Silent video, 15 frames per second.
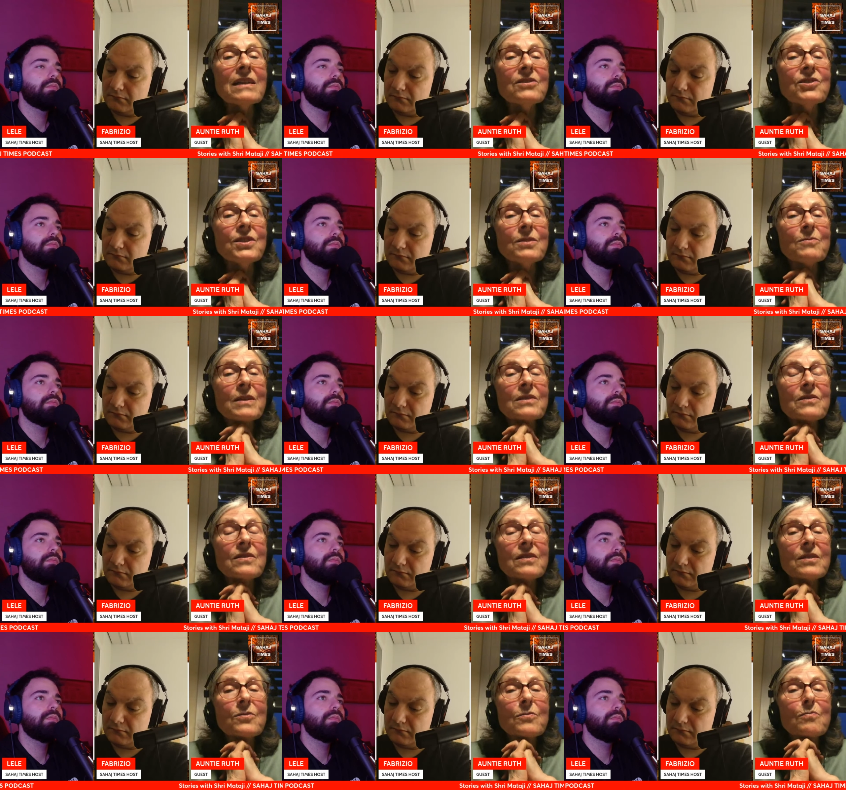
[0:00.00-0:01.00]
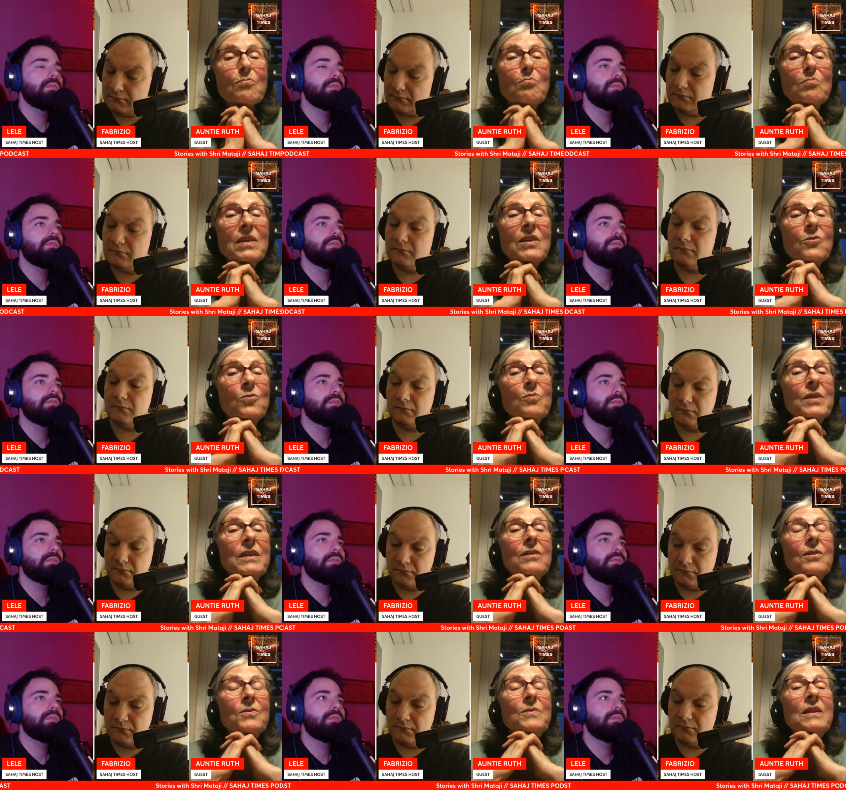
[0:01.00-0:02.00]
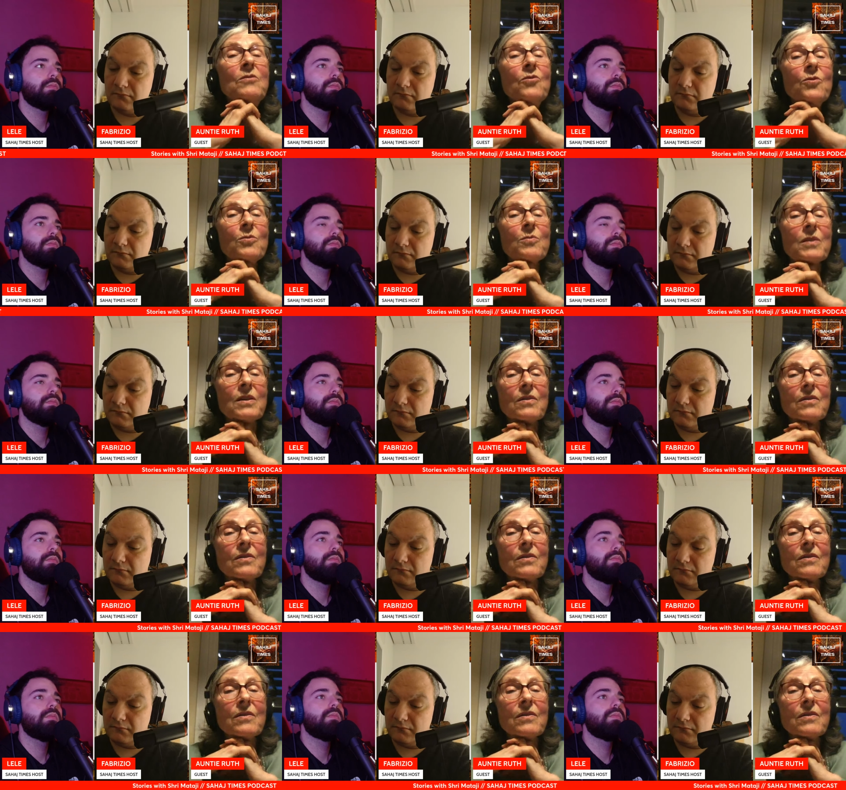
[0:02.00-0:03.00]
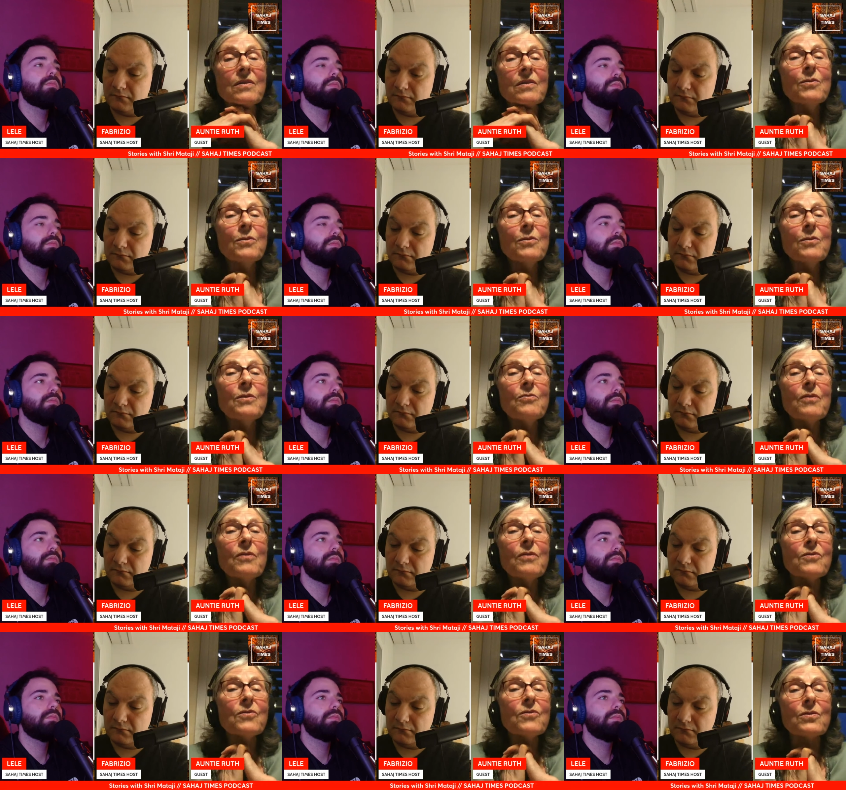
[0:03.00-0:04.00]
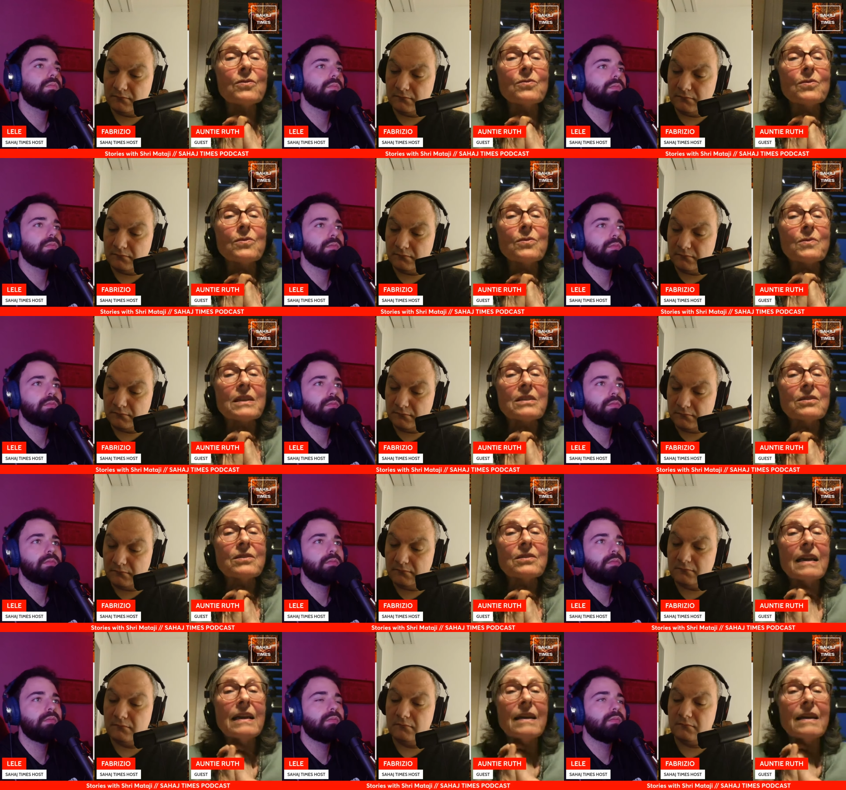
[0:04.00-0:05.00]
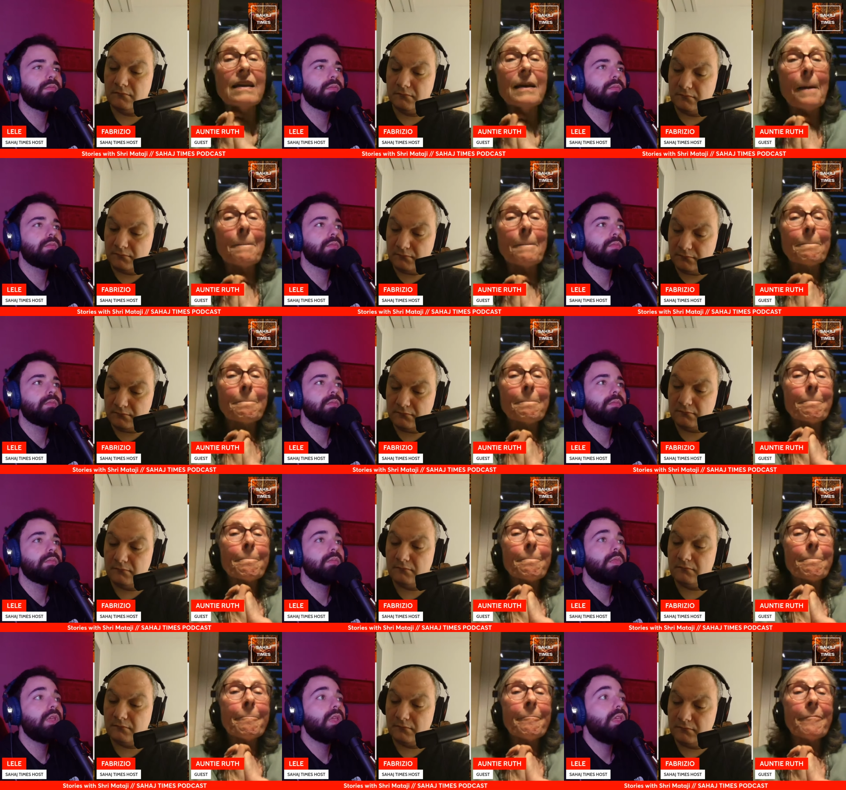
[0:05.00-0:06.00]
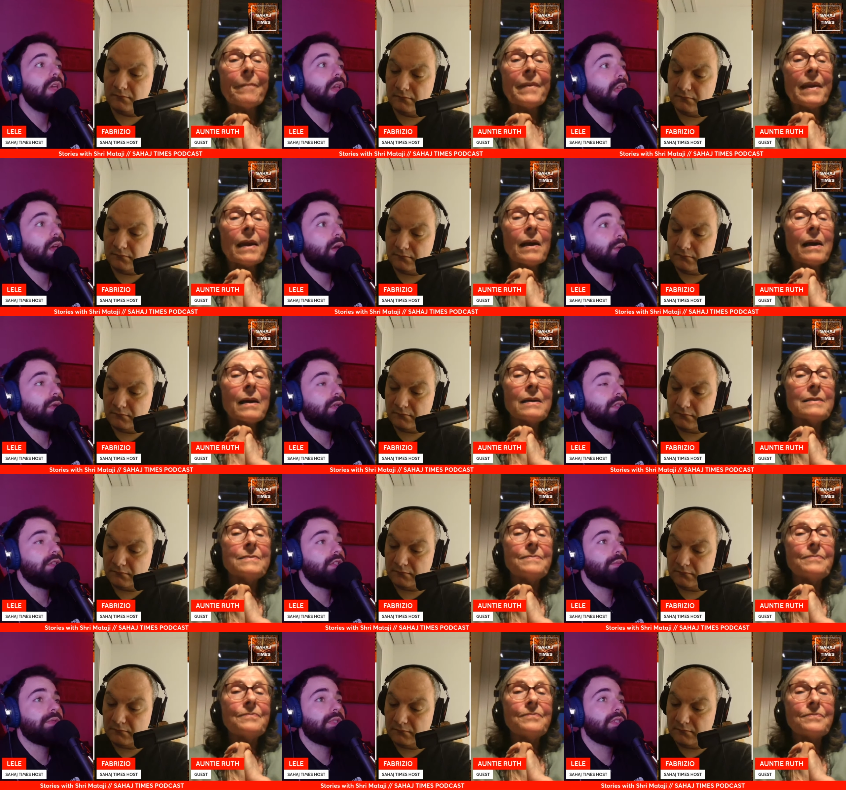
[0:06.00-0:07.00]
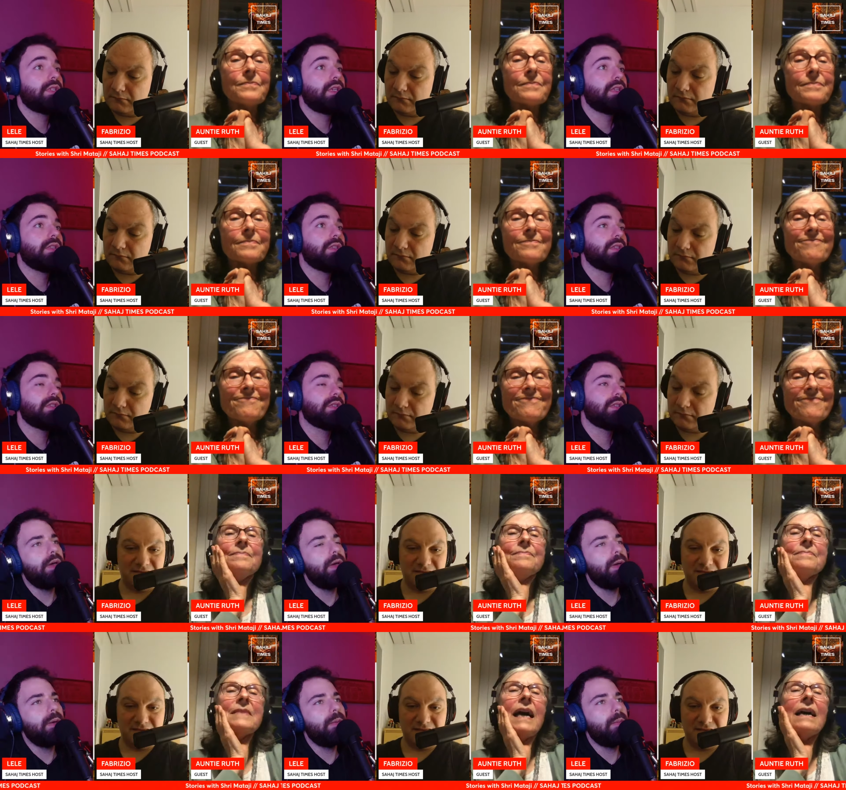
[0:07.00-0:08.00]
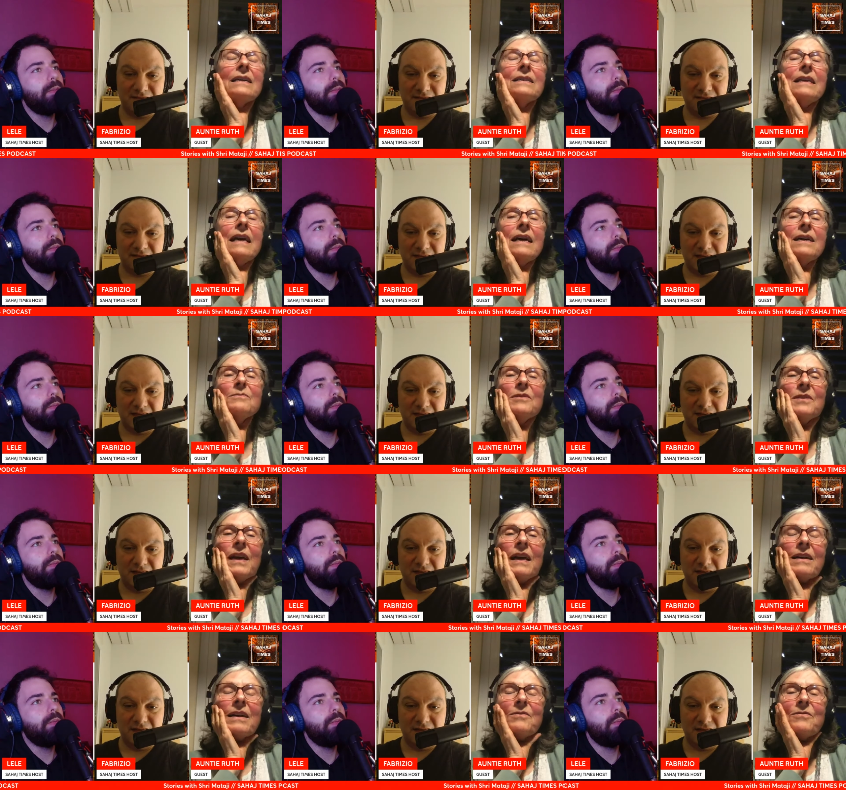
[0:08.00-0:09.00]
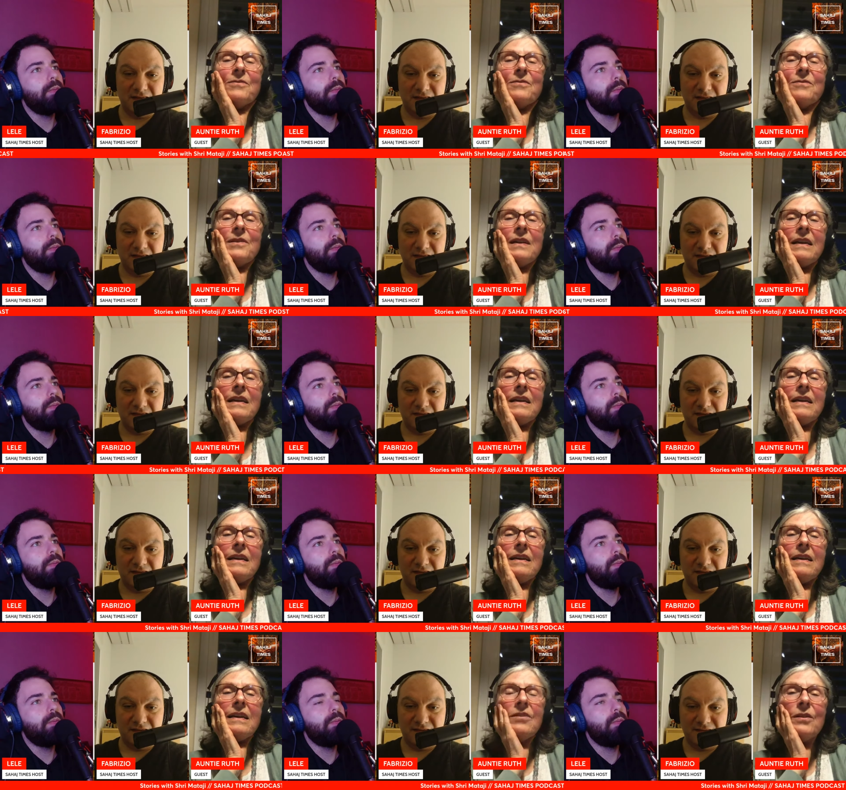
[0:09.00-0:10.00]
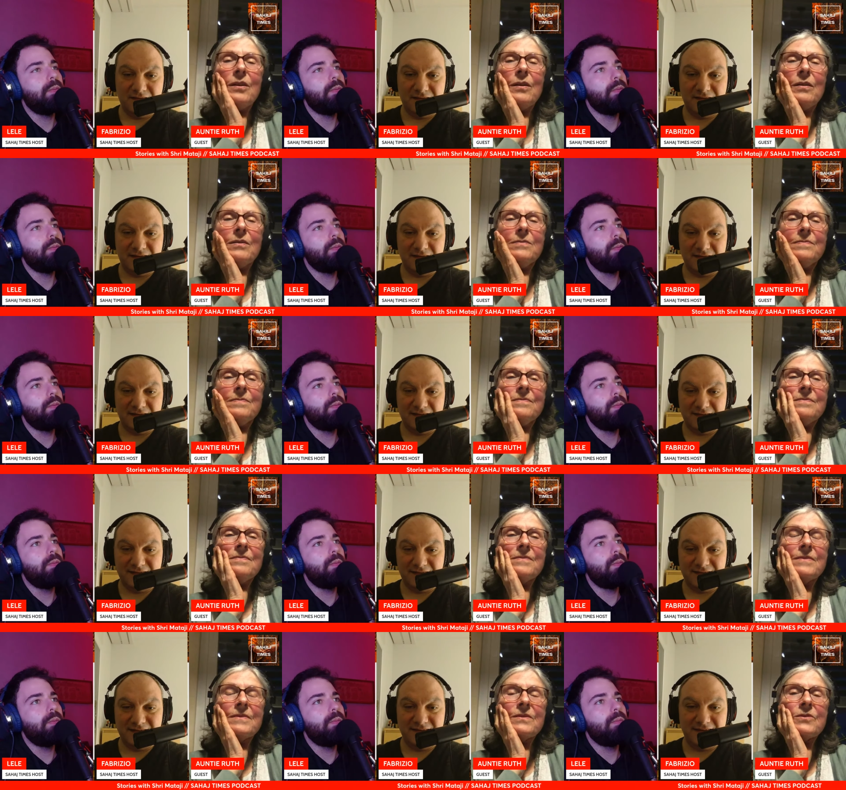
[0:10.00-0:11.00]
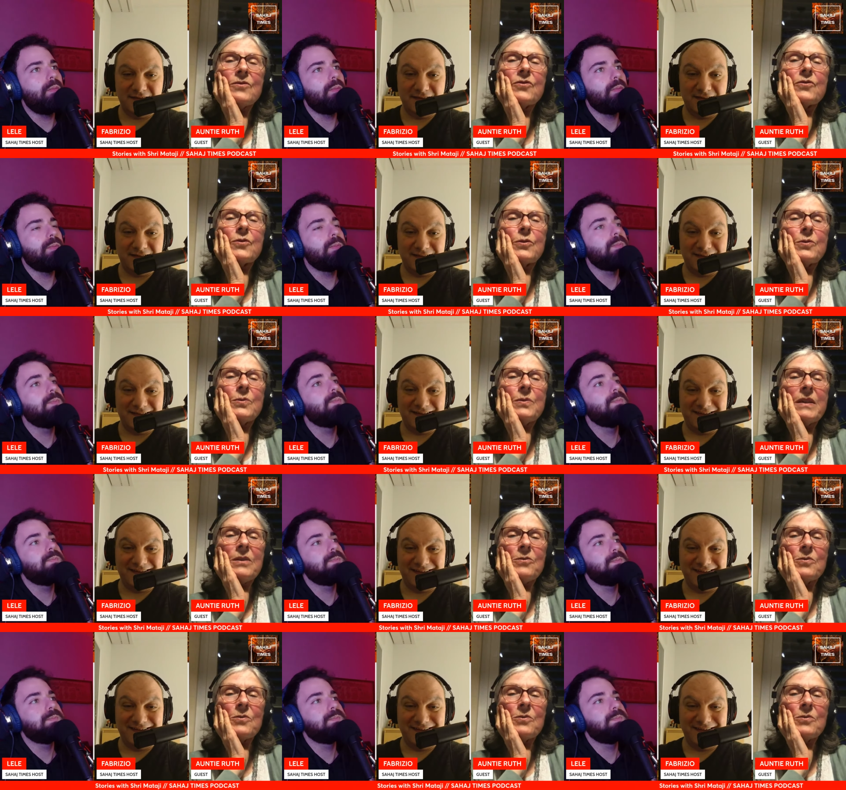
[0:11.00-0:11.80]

Speaker 1: she wanted me to be her instrument. I don't know if I've answered your question, Lily.
Speaker 2: Yeah, yeah, 100%.
Speaker 1: I, I would have a little story to